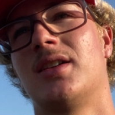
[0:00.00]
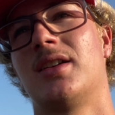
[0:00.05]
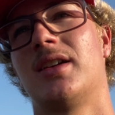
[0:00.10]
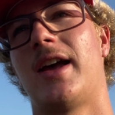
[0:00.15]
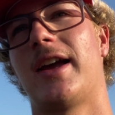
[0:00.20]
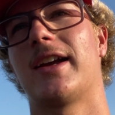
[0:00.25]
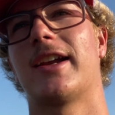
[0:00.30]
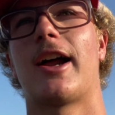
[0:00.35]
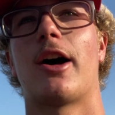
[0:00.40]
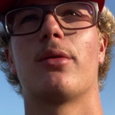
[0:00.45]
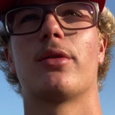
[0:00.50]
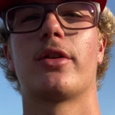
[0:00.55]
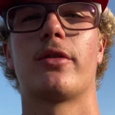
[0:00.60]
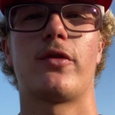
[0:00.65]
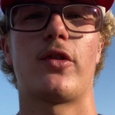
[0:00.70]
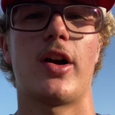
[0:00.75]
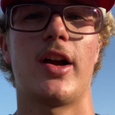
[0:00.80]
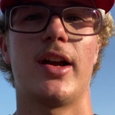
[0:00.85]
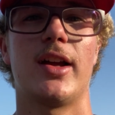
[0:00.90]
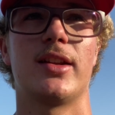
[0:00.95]
hanging out with your
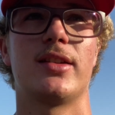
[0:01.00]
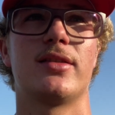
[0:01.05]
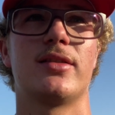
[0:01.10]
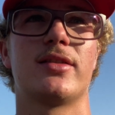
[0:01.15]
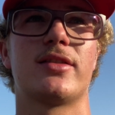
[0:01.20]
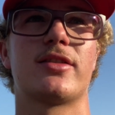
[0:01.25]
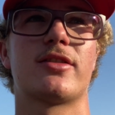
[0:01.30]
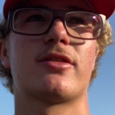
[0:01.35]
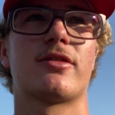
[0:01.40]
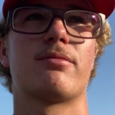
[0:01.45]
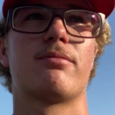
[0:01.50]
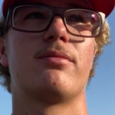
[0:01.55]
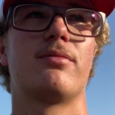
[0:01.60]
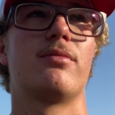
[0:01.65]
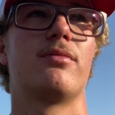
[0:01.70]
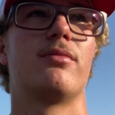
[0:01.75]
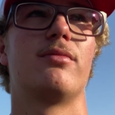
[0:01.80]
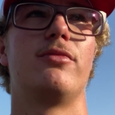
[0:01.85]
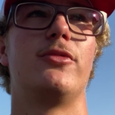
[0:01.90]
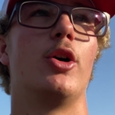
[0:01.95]
friends,
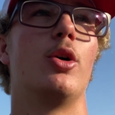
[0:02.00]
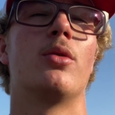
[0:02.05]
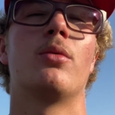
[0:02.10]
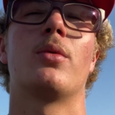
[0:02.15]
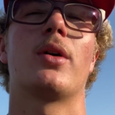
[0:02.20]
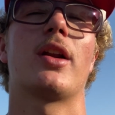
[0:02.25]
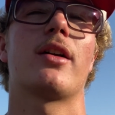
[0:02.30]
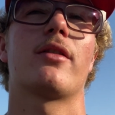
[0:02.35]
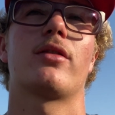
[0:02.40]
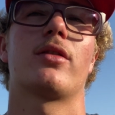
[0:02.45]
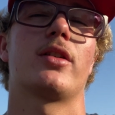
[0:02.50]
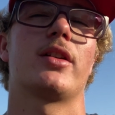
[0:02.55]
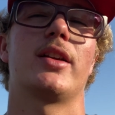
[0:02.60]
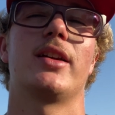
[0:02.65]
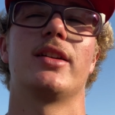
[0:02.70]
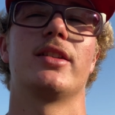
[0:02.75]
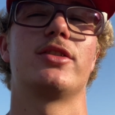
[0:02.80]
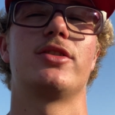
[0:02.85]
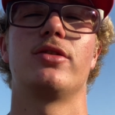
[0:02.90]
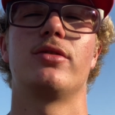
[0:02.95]
doing whatever it
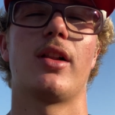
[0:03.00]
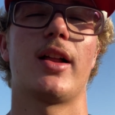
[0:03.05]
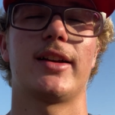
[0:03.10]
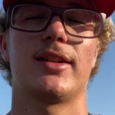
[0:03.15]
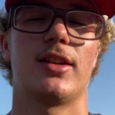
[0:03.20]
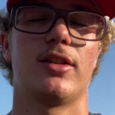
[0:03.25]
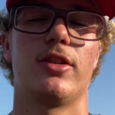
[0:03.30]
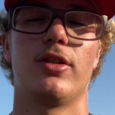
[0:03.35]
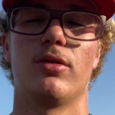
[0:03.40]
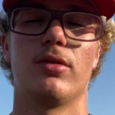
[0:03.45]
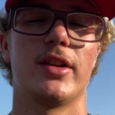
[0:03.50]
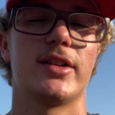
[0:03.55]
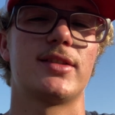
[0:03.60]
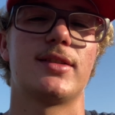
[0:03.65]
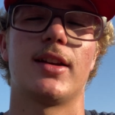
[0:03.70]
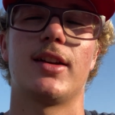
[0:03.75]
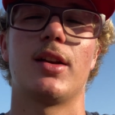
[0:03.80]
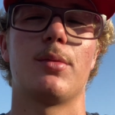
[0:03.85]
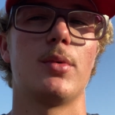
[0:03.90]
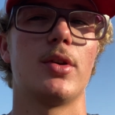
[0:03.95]
is you'd like to do,
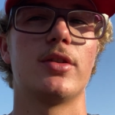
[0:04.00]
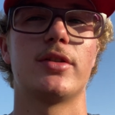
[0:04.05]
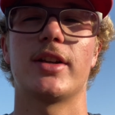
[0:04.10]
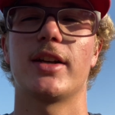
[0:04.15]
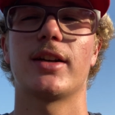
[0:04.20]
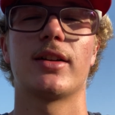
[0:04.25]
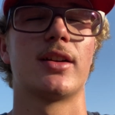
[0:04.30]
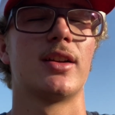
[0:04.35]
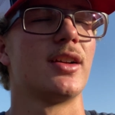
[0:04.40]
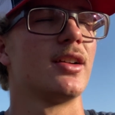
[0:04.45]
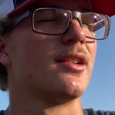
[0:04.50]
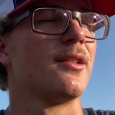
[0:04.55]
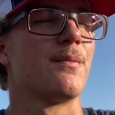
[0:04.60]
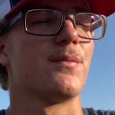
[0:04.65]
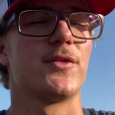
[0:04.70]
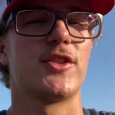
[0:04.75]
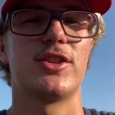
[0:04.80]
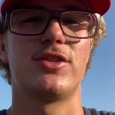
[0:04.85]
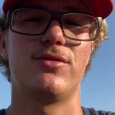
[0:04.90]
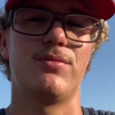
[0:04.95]
listening to music,
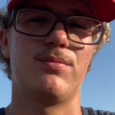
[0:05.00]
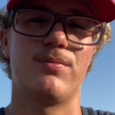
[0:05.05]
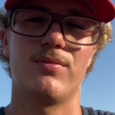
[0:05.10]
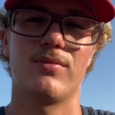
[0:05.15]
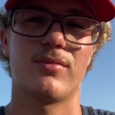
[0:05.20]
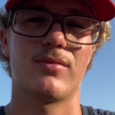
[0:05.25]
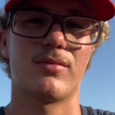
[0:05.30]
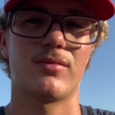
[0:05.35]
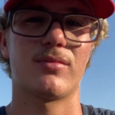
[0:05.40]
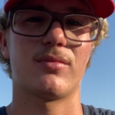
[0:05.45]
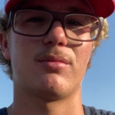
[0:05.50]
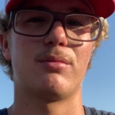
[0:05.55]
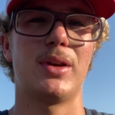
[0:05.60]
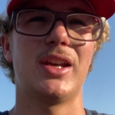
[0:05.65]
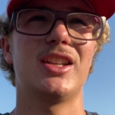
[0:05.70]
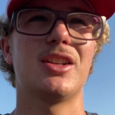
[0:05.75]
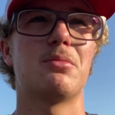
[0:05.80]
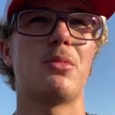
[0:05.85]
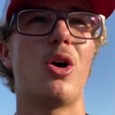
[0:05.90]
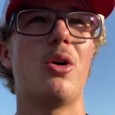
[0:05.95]
just be
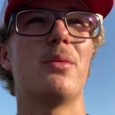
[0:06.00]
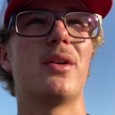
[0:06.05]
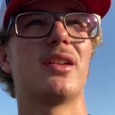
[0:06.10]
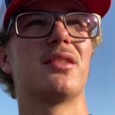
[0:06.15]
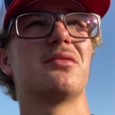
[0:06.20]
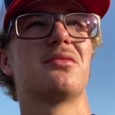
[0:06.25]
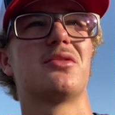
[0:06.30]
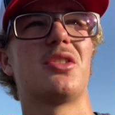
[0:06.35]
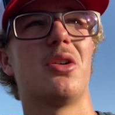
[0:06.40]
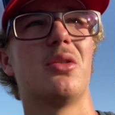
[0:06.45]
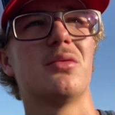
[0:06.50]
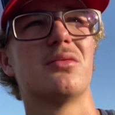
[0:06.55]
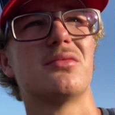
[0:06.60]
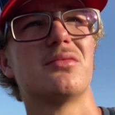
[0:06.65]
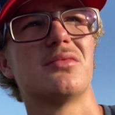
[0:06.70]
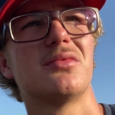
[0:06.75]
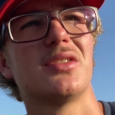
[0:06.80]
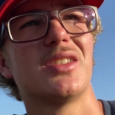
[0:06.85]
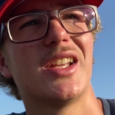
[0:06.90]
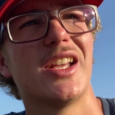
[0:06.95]
in the moment. Don't
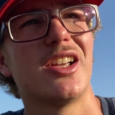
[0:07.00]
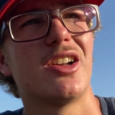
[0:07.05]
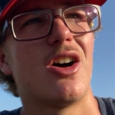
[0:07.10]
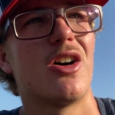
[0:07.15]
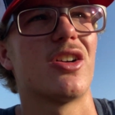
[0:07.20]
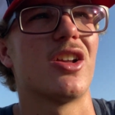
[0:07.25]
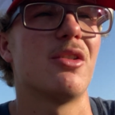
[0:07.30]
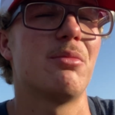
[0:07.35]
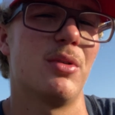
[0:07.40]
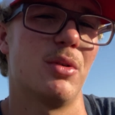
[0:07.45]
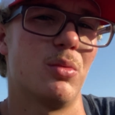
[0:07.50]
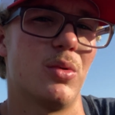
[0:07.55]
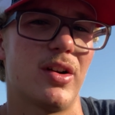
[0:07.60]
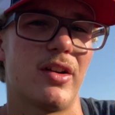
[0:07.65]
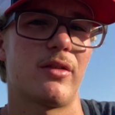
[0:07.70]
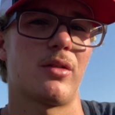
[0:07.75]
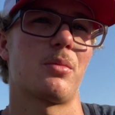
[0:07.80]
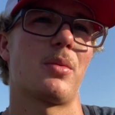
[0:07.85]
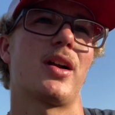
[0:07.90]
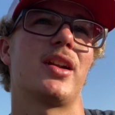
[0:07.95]
get caught up in what
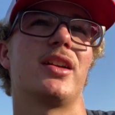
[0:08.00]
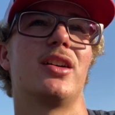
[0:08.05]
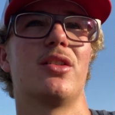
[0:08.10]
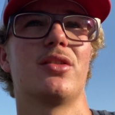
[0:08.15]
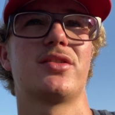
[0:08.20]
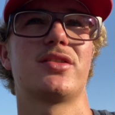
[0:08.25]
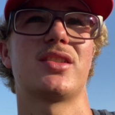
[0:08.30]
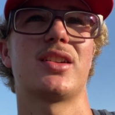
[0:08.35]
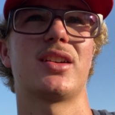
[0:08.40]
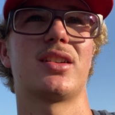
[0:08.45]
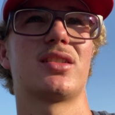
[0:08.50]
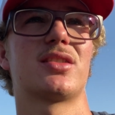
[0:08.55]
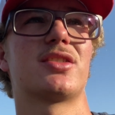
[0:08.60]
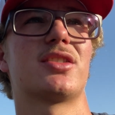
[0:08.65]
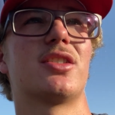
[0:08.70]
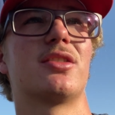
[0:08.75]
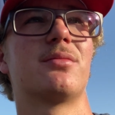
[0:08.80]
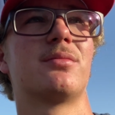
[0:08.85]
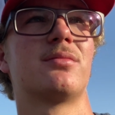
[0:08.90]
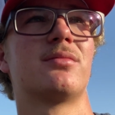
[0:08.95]
everybody else thinks.
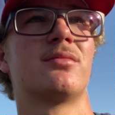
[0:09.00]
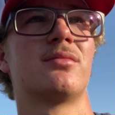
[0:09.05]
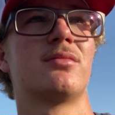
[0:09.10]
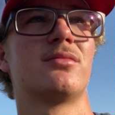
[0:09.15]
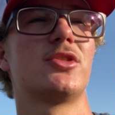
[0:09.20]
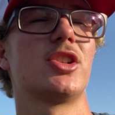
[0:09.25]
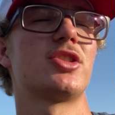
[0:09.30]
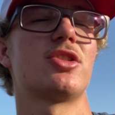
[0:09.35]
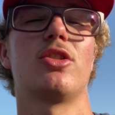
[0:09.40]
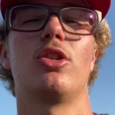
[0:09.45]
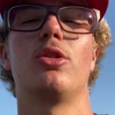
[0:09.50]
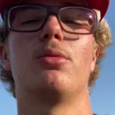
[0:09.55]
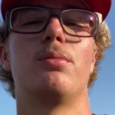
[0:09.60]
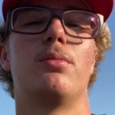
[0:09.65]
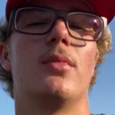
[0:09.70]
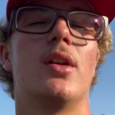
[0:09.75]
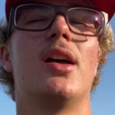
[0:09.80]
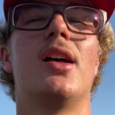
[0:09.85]
So just a little